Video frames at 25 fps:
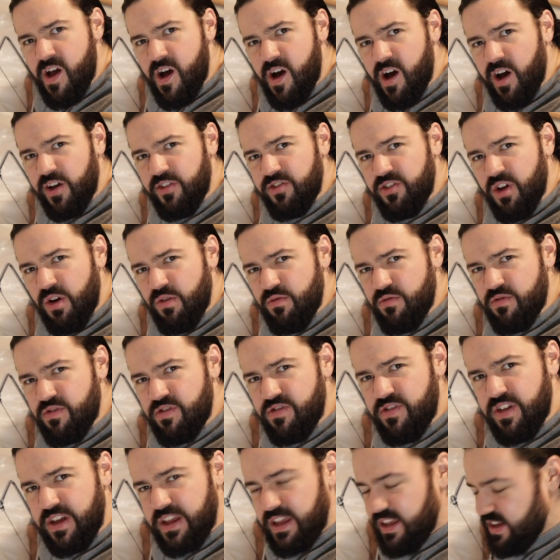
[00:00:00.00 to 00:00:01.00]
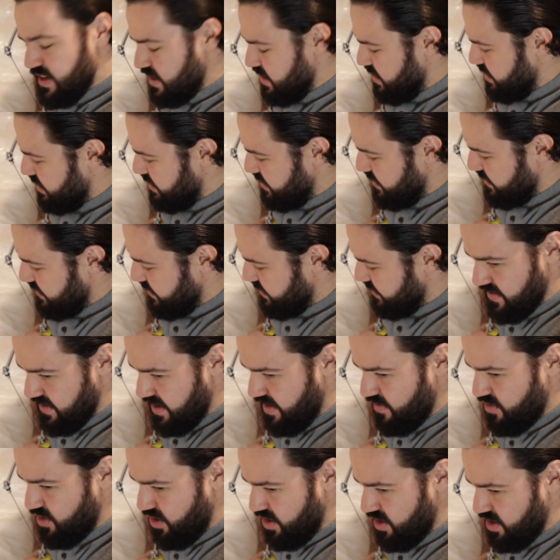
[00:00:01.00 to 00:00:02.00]
I don't think
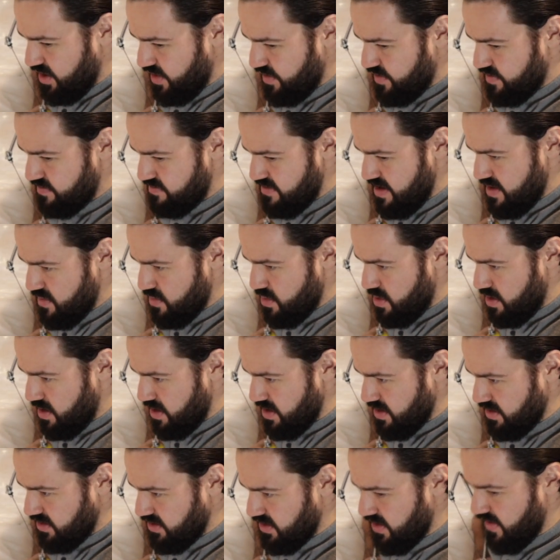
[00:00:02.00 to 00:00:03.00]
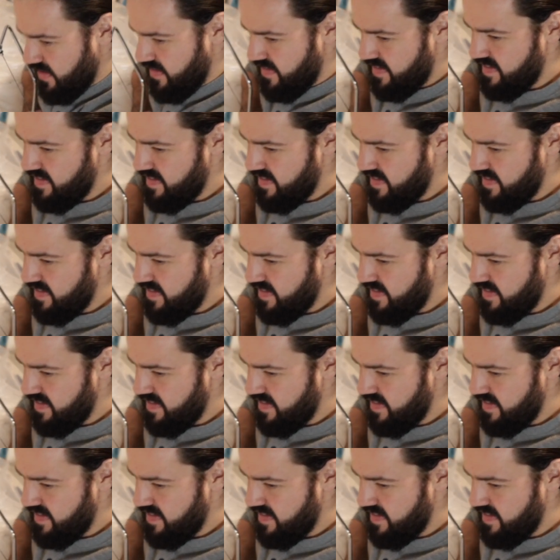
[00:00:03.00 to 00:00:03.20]
I've got enough fret wires.